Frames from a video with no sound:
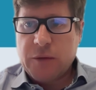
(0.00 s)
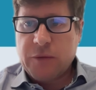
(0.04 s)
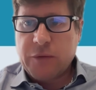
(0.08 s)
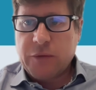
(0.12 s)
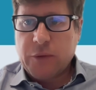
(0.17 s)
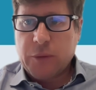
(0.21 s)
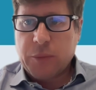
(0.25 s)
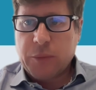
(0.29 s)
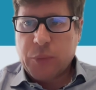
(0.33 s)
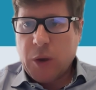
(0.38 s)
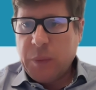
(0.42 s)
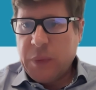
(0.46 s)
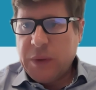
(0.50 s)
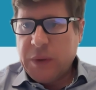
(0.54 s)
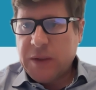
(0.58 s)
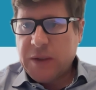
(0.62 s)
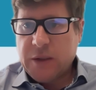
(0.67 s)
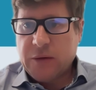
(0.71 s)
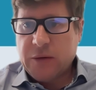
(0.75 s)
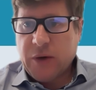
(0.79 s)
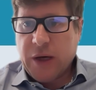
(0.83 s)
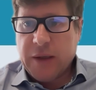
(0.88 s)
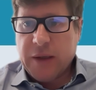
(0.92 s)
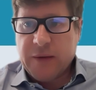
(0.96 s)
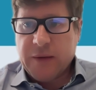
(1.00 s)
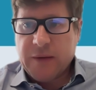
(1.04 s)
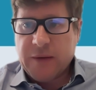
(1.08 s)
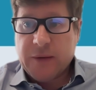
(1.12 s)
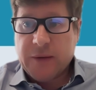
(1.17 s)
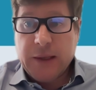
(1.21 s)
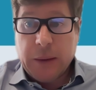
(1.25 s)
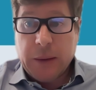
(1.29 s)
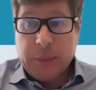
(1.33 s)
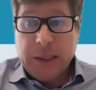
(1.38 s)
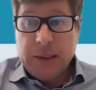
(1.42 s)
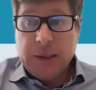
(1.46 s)
for property rights is the
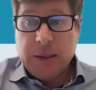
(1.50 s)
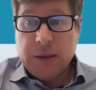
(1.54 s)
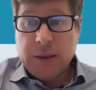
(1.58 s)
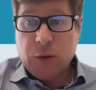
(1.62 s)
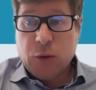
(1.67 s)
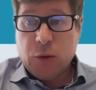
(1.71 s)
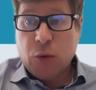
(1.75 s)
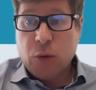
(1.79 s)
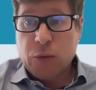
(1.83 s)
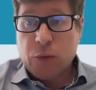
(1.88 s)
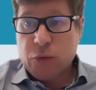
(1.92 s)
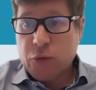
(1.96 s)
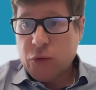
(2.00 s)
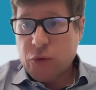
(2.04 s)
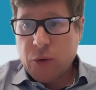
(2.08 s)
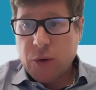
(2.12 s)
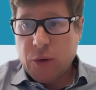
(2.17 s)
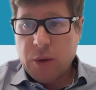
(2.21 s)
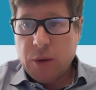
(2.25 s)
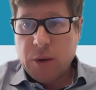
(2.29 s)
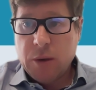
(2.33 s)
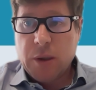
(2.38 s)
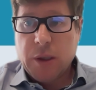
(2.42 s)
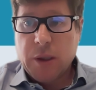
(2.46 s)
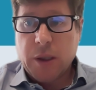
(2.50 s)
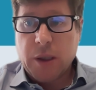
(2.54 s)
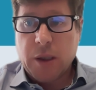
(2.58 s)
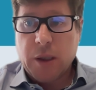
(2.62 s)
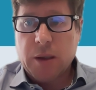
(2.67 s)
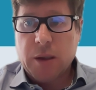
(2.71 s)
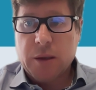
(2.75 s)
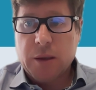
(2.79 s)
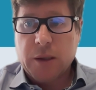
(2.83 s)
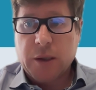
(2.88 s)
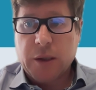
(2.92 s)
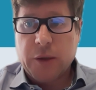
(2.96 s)
ability to control the
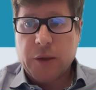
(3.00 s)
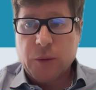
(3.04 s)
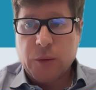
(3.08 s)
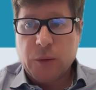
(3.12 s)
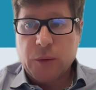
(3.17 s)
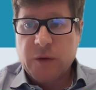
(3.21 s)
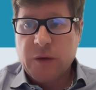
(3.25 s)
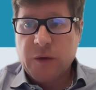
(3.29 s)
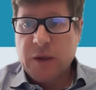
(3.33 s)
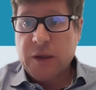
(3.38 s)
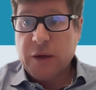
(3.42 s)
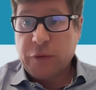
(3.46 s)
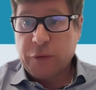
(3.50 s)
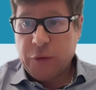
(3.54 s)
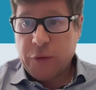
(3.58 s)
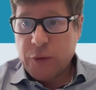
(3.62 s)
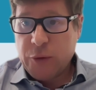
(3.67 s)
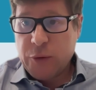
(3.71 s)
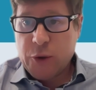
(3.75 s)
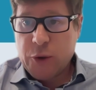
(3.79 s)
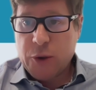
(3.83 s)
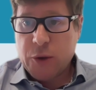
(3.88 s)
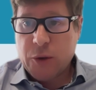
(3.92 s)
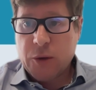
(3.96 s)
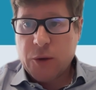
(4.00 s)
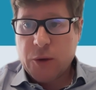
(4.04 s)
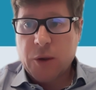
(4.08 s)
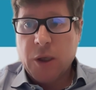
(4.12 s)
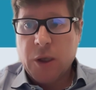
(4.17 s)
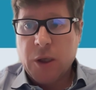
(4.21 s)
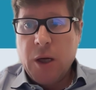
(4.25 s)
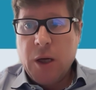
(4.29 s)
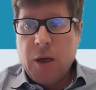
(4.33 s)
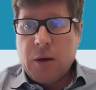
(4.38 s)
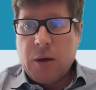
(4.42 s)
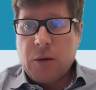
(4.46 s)
use and the future
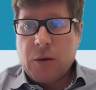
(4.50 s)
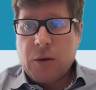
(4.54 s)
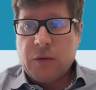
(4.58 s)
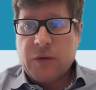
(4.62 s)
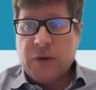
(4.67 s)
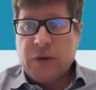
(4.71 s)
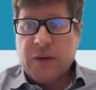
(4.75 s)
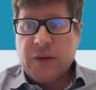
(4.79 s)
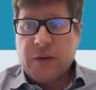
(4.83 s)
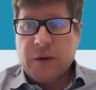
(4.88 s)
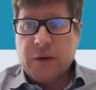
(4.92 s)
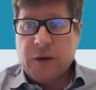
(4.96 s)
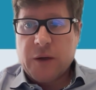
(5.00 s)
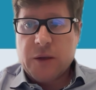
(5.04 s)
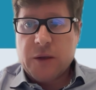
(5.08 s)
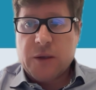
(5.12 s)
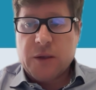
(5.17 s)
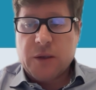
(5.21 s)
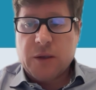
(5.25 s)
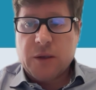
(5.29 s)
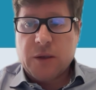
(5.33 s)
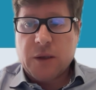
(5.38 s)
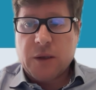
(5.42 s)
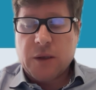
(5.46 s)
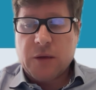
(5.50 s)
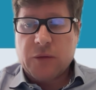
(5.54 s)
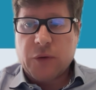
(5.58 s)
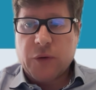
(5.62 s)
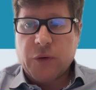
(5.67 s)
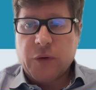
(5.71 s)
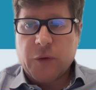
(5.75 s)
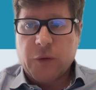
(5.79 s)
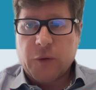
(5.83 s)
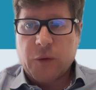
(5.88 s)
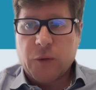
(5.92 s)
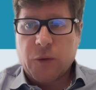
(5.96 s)
of a certain
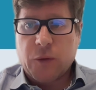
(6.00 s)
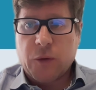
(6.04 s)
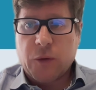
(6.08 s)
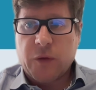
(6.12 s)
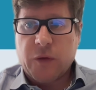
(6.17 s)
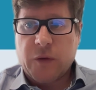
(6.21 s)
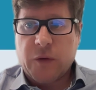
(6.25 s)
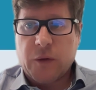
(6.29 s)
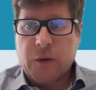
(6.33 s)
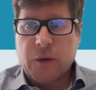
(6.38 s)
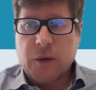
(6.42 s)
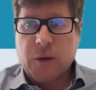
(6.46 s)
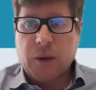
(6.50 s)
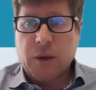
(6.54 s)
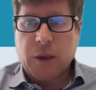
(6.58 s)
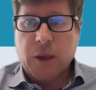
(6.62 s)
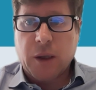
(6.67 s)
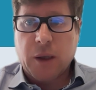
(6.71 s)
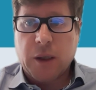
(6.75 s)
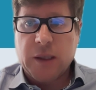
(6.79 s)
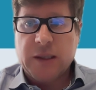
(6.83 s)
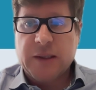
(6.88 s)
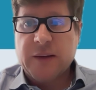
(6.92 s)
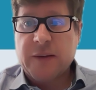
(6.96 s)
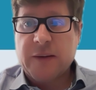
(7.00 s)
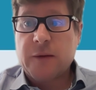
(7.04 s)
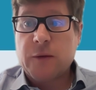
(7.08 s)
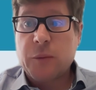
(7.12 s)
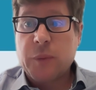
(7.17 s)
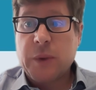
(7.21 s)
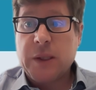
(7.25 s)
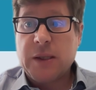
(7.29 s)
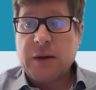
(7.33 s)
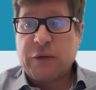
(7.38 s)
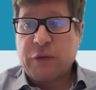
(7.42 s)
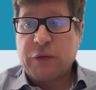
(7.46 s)
resource. It has to
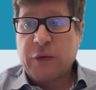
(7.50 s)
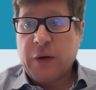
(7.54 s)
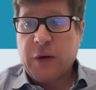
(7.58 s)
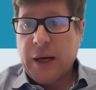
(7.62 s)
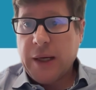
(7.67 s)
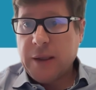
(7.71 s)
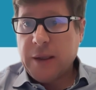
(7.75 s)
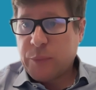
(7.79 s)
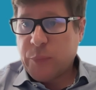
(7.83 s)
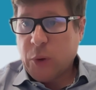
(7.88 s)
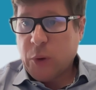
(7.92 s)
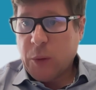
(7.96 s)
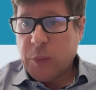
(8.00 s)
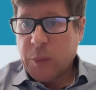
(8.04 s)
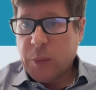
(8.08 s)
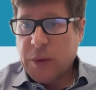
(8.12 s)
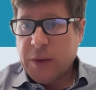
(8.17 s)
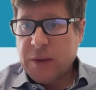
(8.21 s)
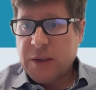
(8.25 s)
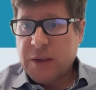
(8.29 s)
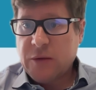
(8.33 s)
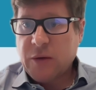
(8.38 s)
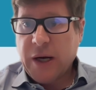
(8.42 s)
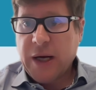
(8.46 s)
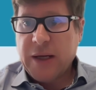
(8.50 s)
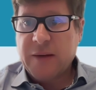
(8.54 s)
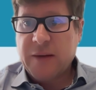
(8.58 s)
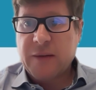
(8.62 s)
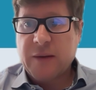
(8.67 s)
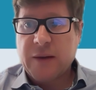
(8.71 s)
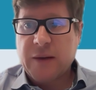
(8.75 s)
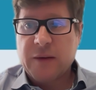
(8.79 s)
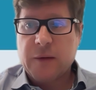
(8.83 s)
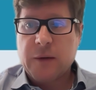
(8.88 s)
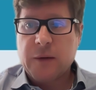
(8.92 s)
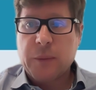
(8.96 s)
be defined, property rights,
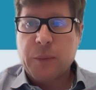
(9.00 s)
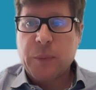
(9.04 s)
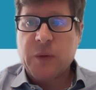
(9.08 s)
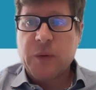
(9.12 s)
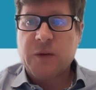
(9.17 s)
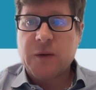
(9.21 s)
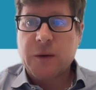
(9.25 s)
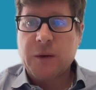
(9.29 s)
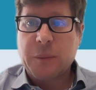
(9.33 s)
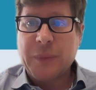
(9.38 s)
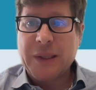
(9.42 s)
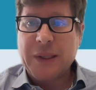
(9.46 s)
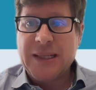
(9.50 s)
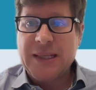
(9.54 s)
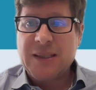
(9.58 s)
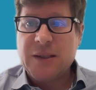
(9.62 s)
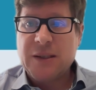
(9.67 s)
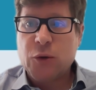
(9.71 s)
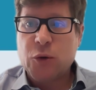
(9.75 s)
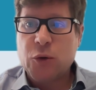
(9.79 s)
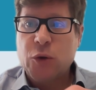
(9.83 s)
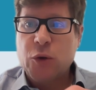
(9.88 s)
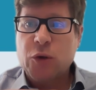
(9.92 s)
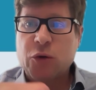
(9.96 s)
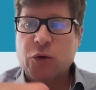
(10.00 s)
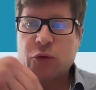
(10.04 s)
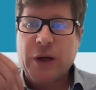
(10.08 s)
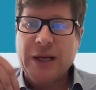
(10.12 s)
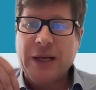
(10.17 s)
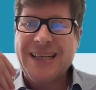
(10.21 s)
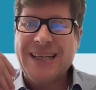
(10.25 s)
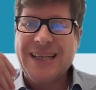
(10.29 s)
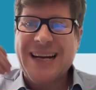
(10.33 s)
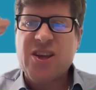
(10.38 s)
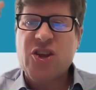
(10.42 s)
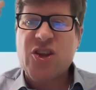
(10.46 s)
as the possibility to create
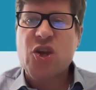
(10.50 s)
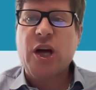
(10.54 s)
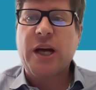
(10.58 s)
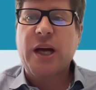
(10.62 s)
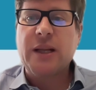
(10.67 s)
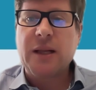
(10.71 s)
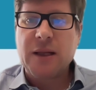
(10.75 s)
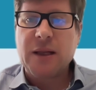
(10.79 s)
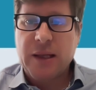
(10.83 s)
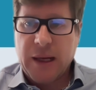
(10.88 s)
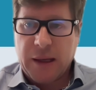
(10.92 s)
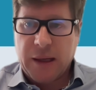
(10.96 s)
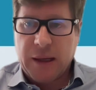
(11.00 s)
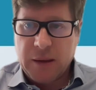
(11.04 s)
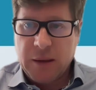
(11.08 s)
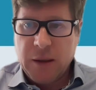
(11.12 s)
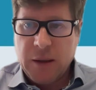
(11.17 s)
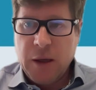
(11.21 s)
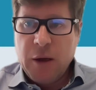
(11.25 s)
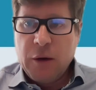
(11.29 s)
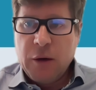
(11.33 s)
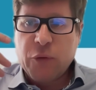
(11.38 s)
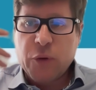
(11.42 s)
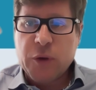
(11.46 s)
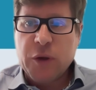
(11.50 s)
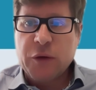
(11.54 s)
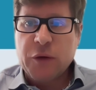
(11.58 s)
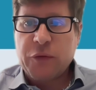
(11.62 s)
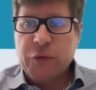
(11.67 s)
an agenda for the